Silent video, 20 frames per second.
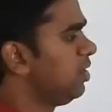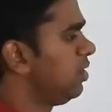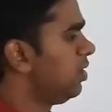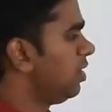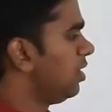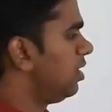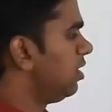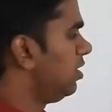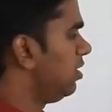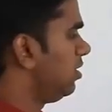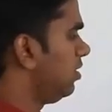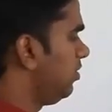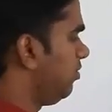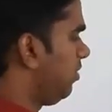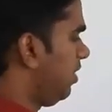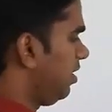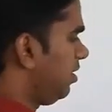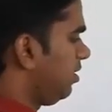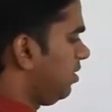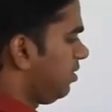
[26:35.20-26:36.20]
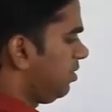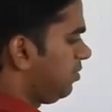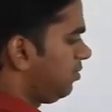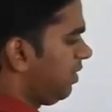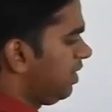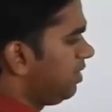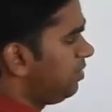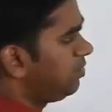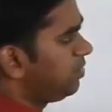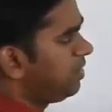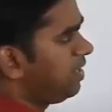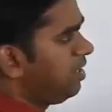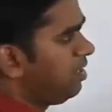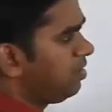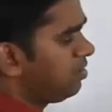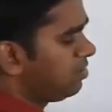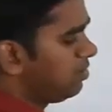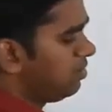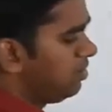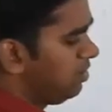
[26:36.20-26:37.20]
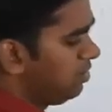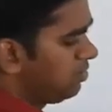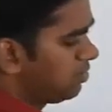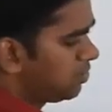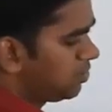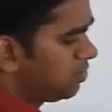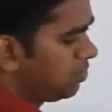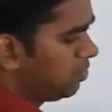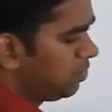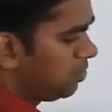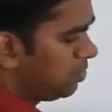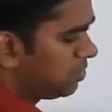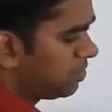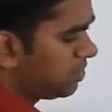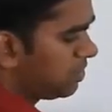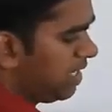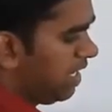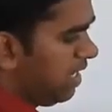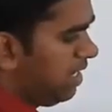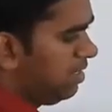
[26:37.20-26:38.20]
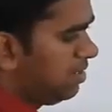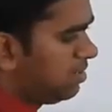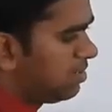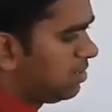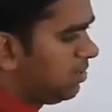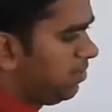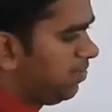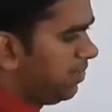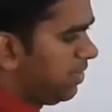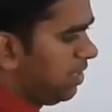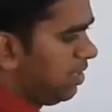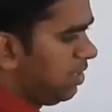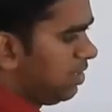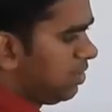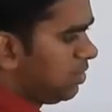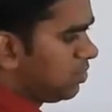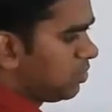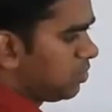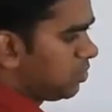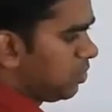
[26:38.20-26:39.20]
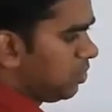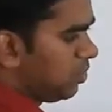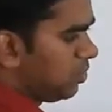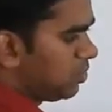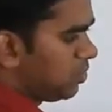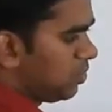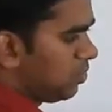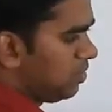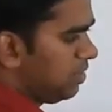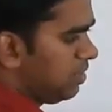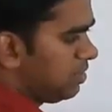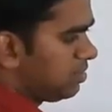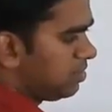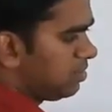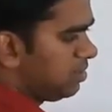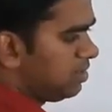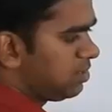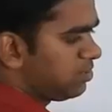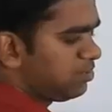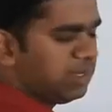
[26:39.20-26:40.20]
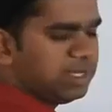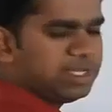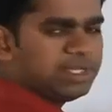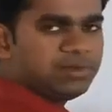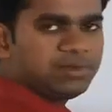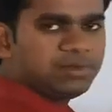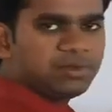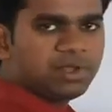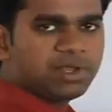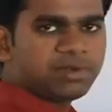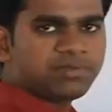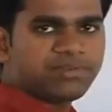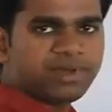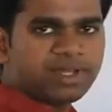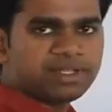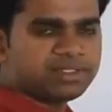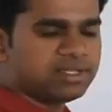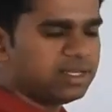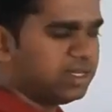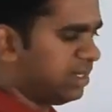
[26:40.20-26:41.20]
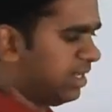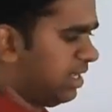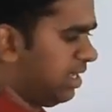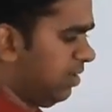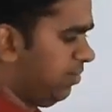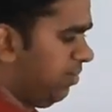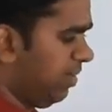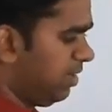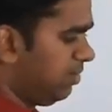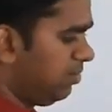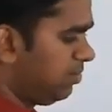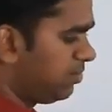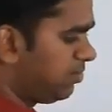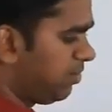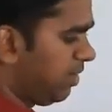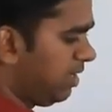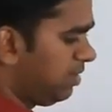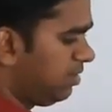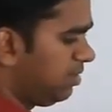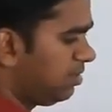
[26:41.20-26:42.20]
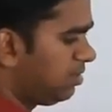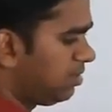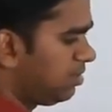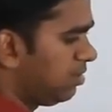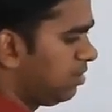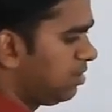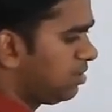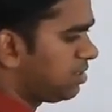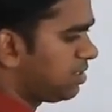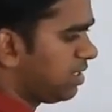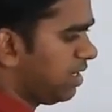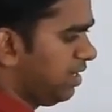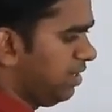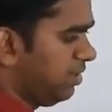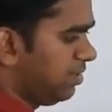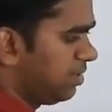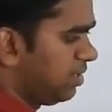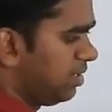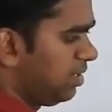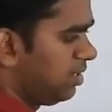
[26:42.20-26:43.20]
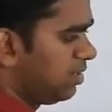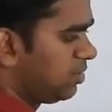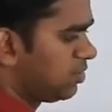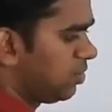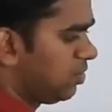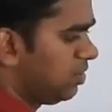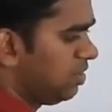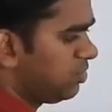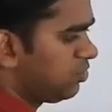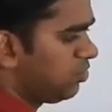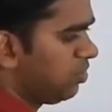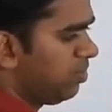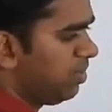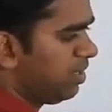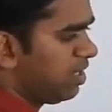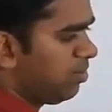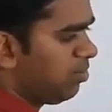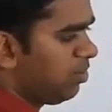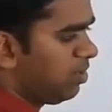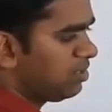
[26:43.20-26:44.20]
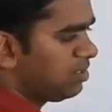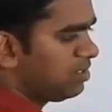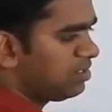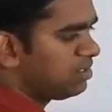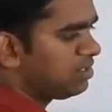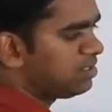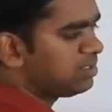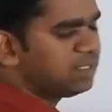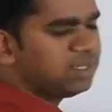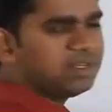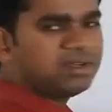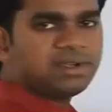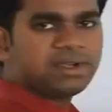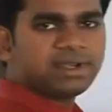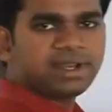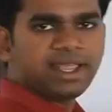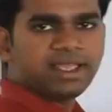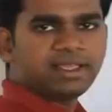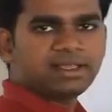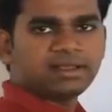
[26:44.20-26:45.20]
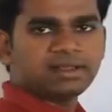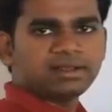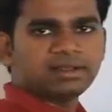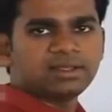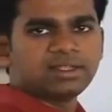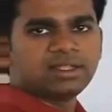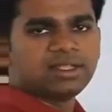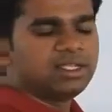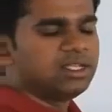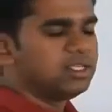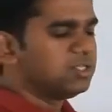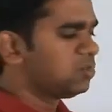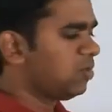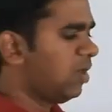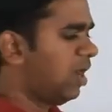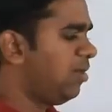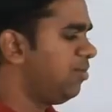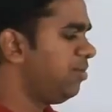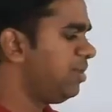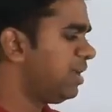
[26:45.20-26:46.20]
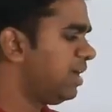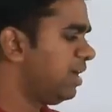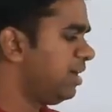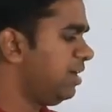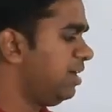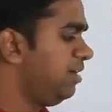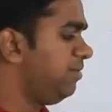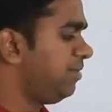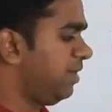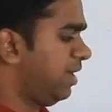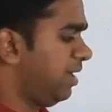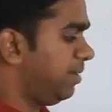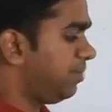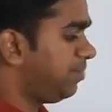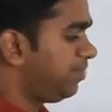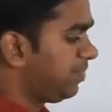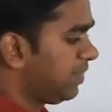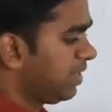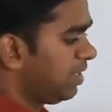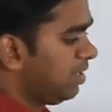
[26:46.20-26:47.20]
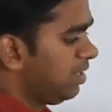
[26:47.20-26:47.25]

When you take these two sides, so this will give you a partial triangle. When you join the third side, so this will become what? This is a triangle. So how we can define it?